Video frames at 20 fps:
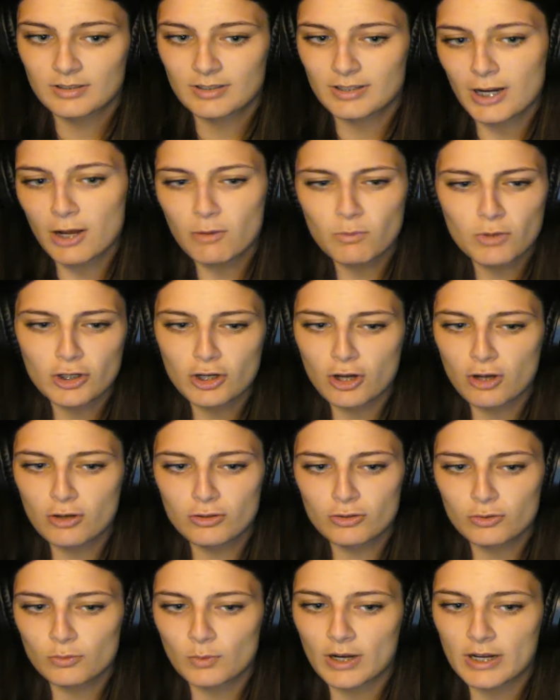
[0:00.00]
No one
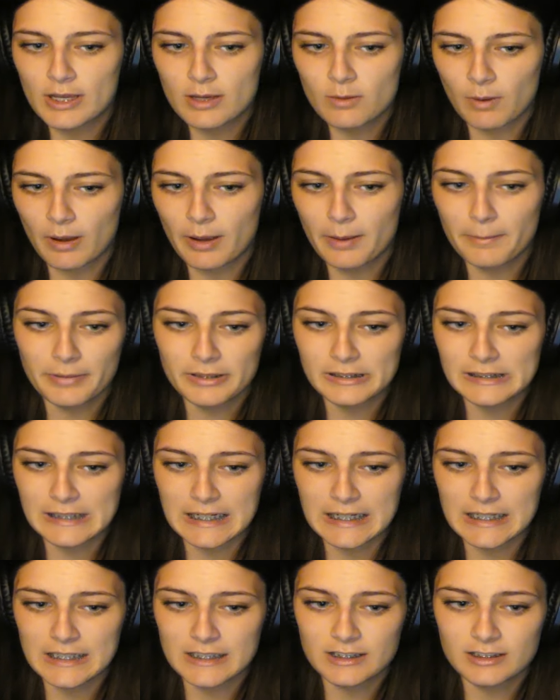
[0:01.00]
knows where he went
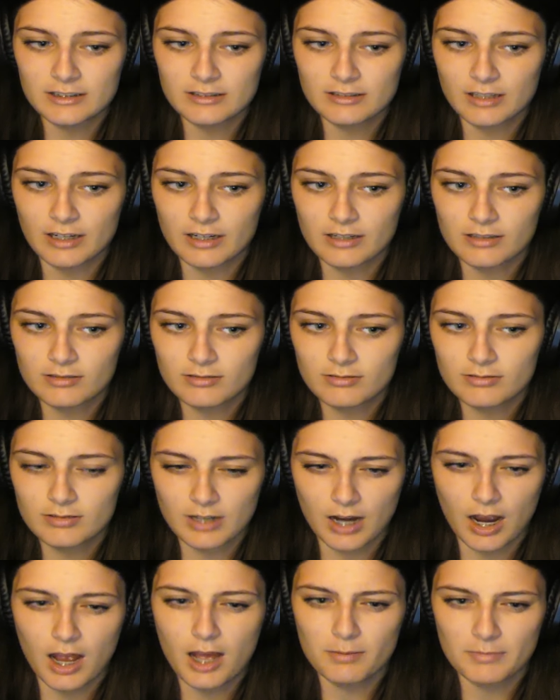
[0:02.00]
besides, like,
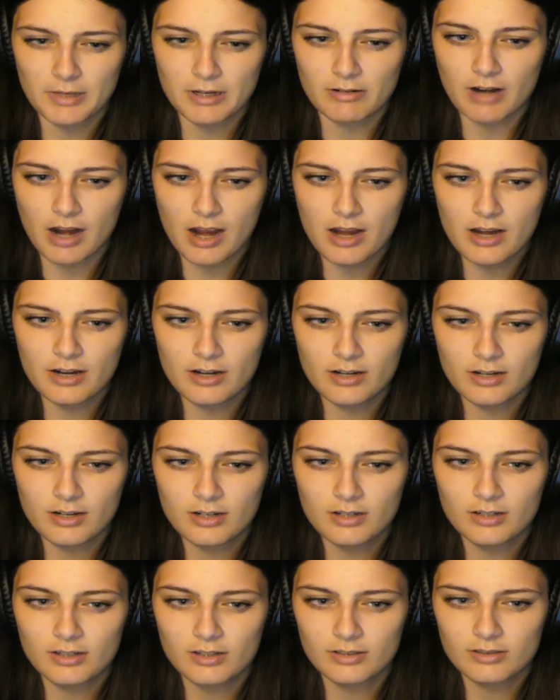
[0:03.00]
Tommy, right?
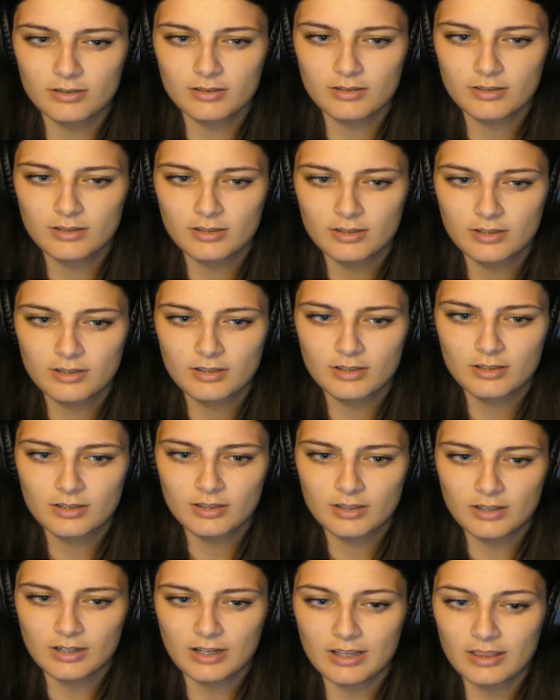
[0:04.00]

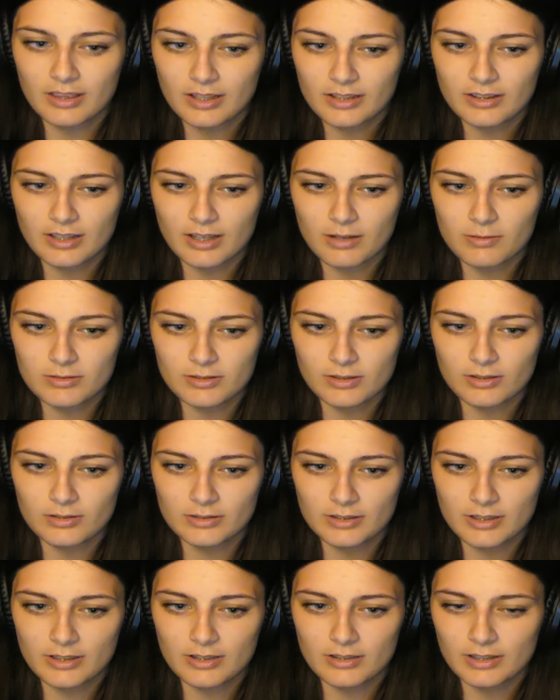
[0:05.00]
I think that was
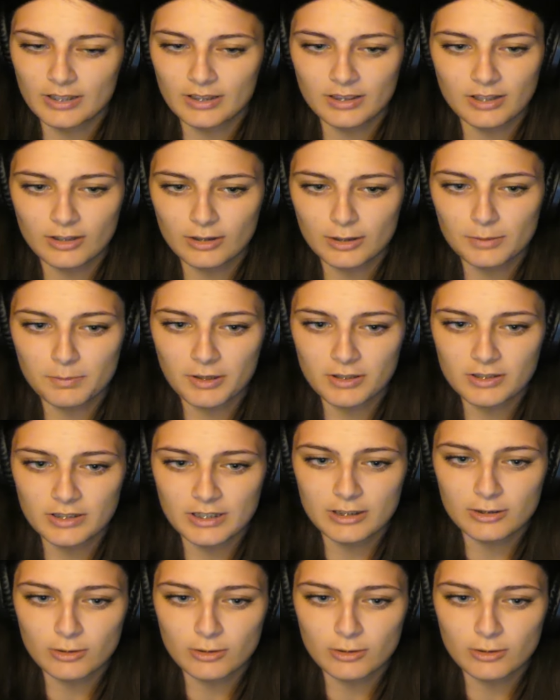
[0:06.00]
only like the only person who